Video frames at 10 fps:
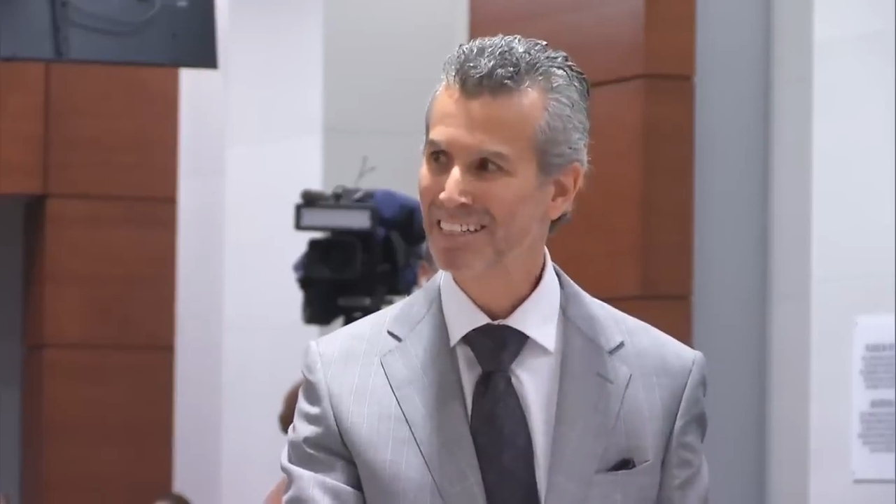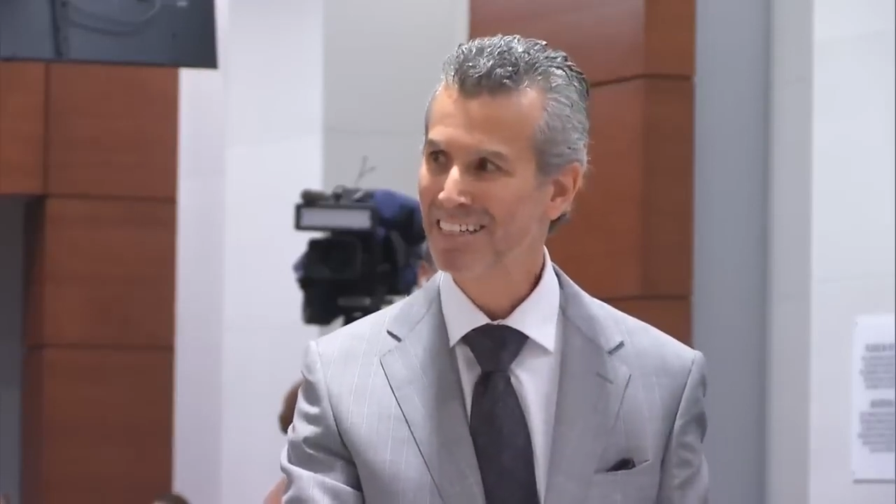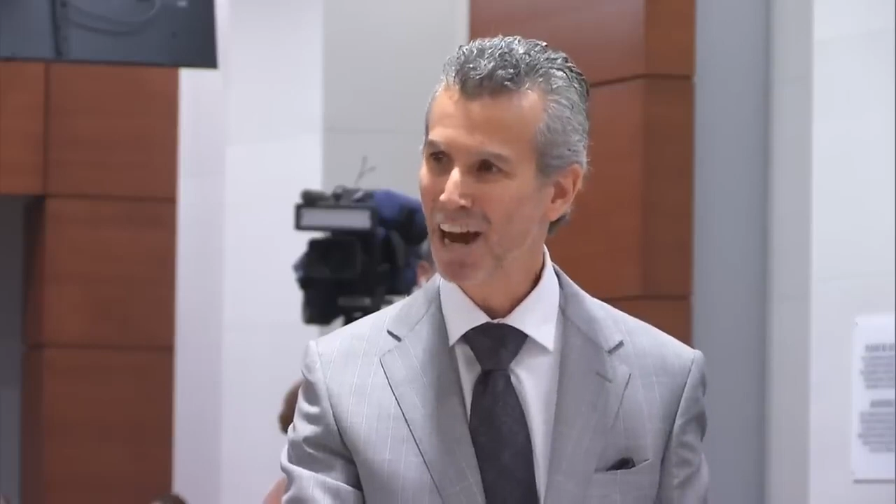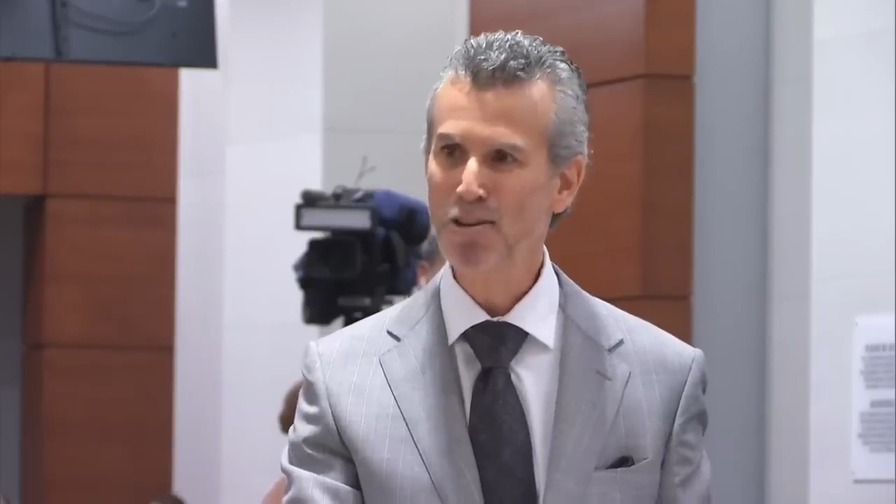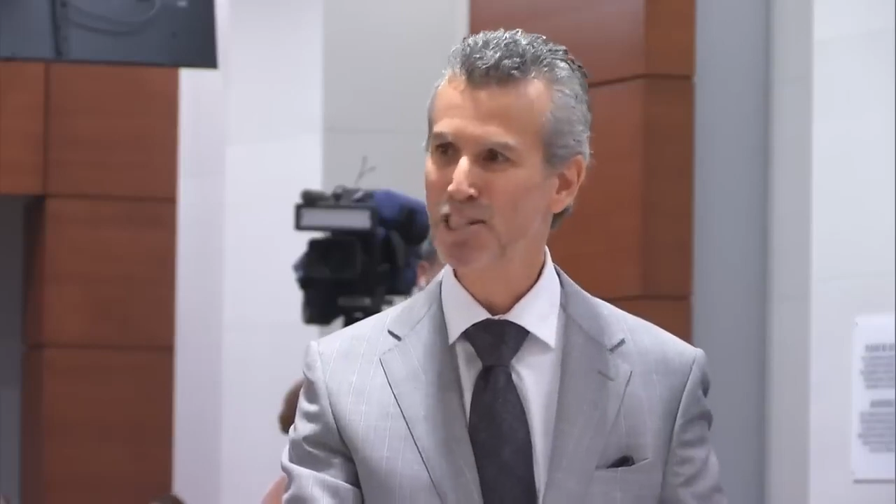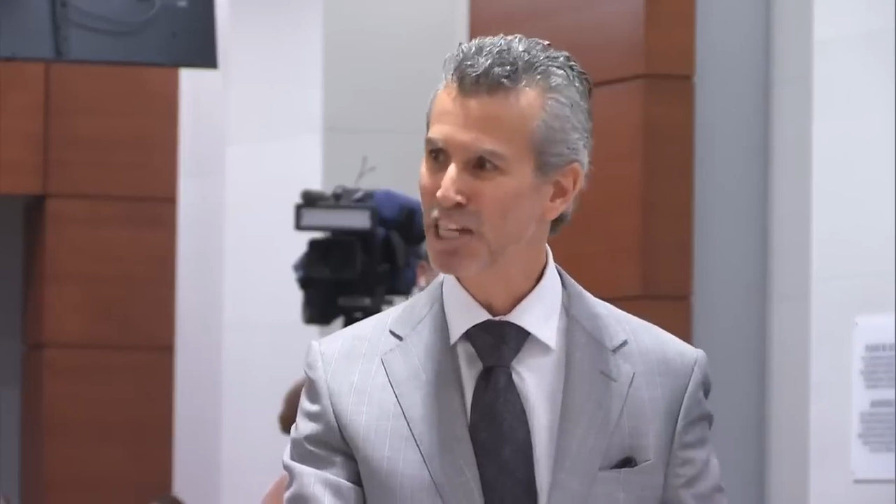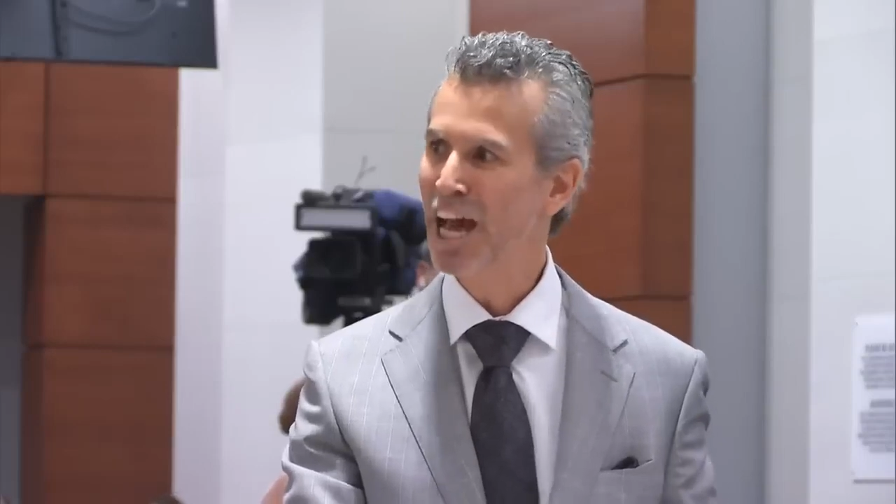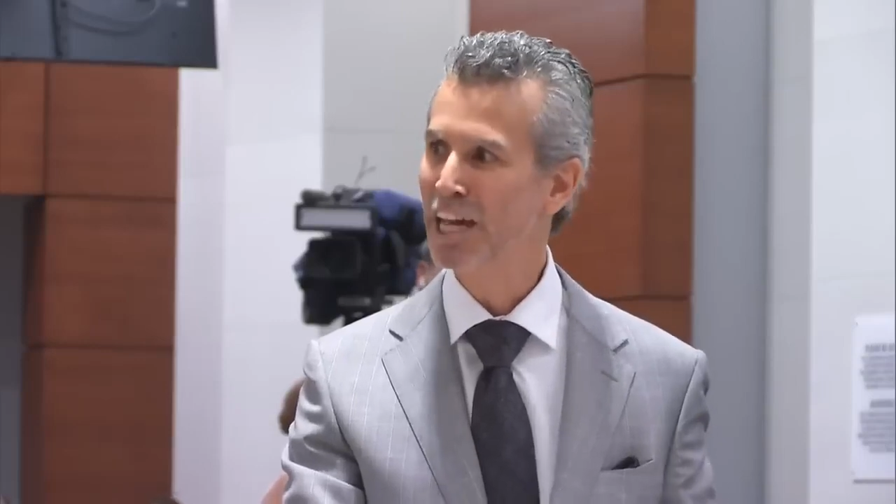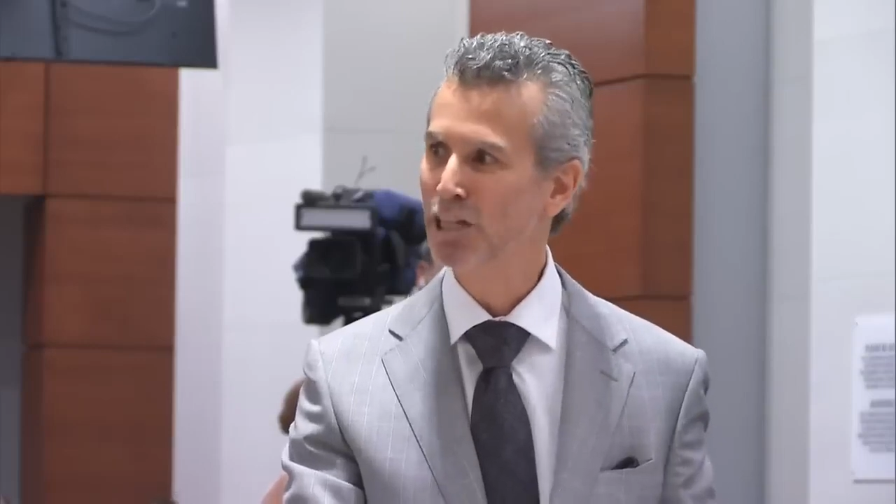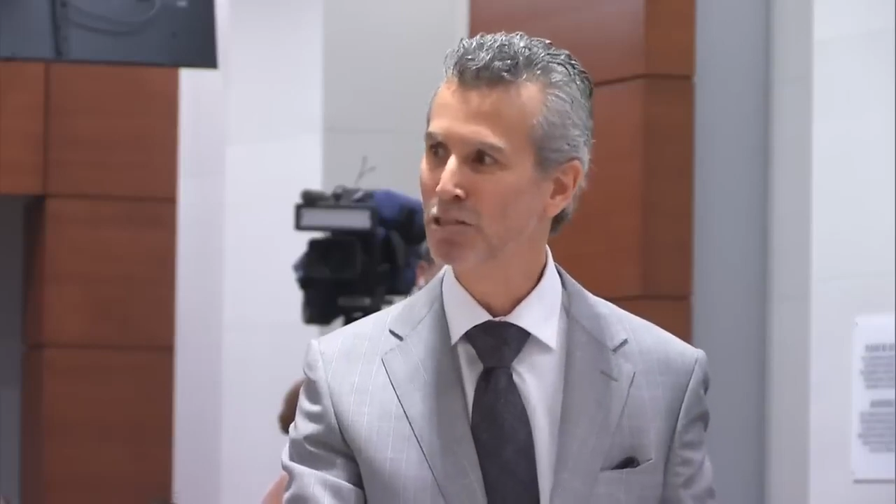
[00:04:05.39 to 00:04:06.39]
Hours a
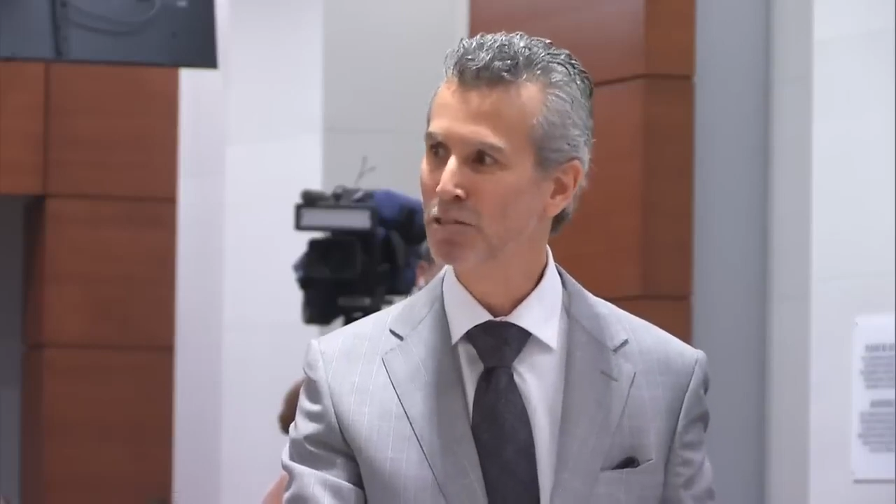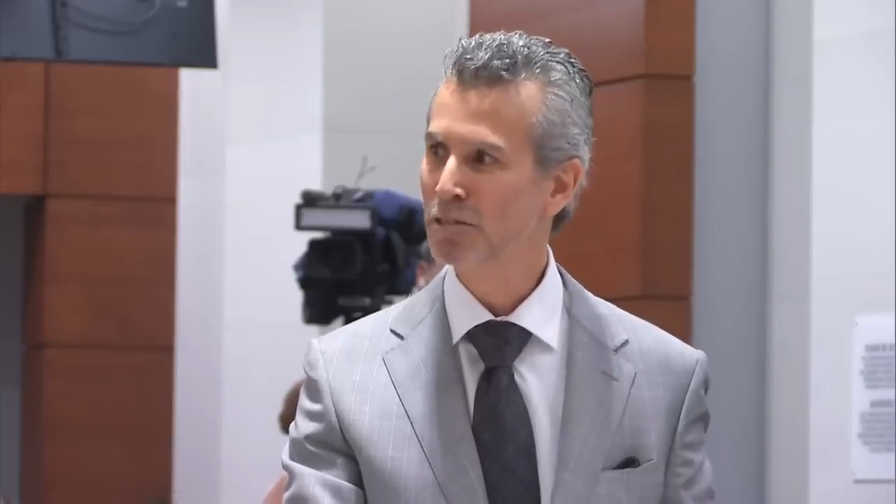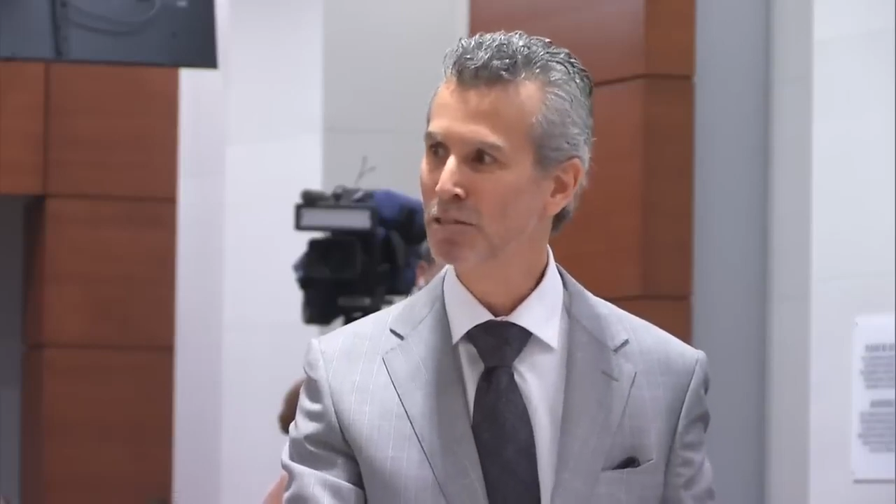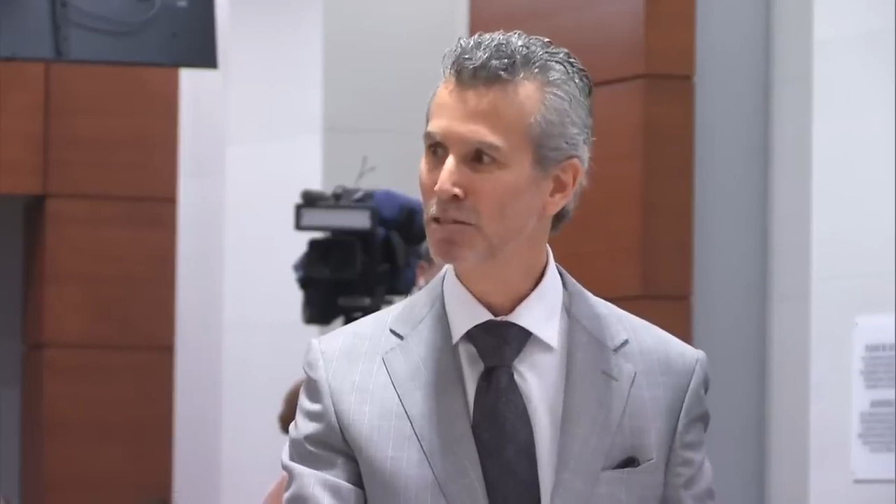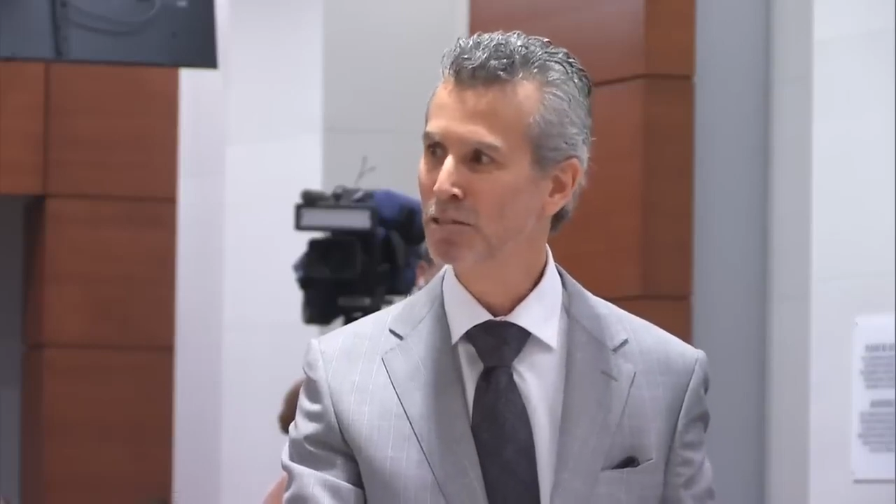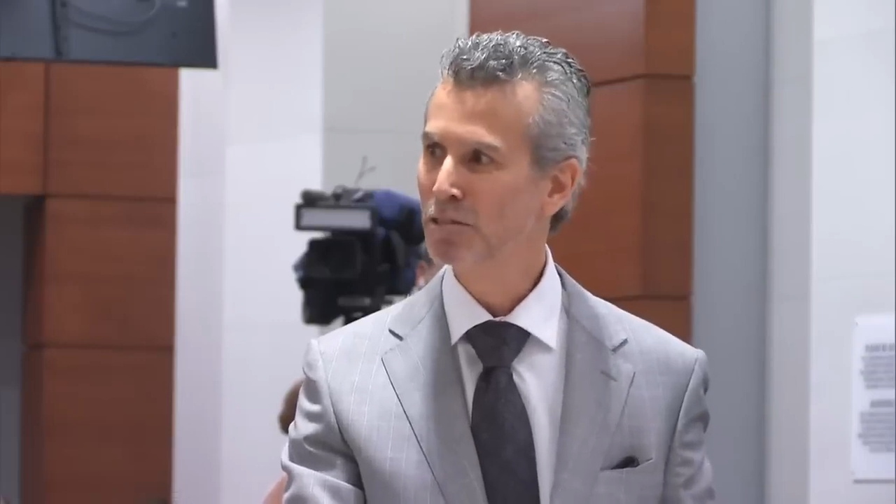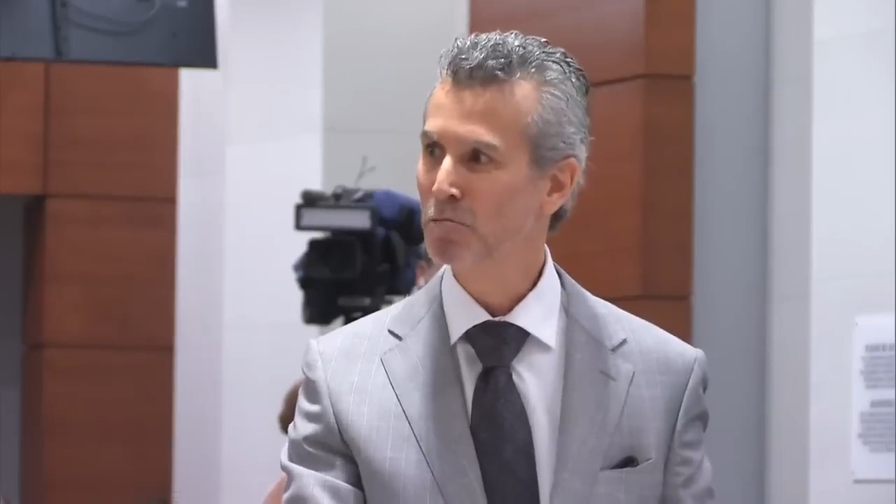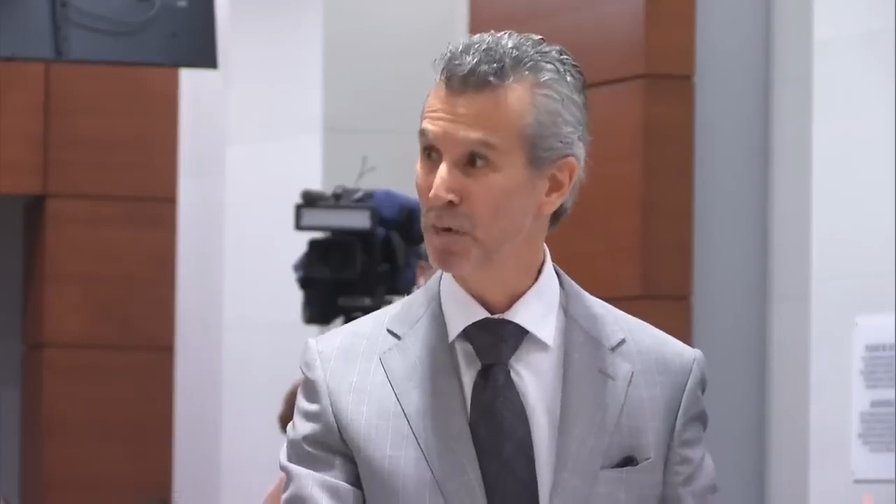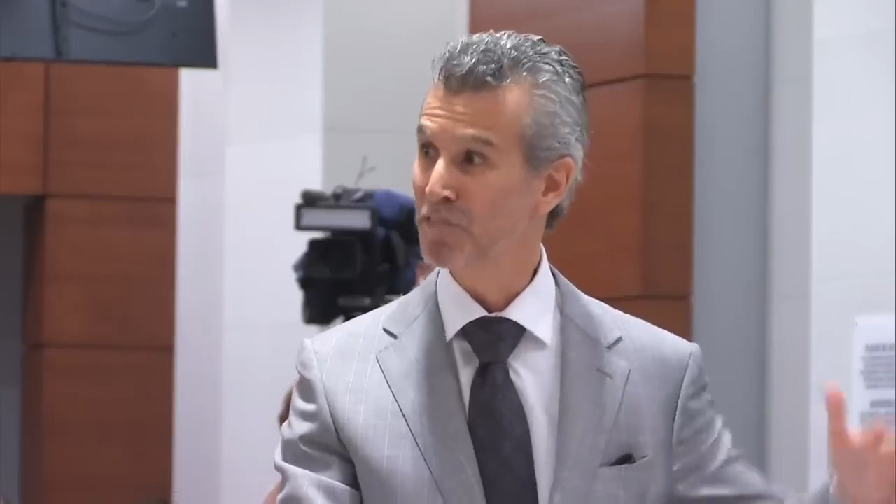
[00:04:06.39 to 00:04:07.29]
day. But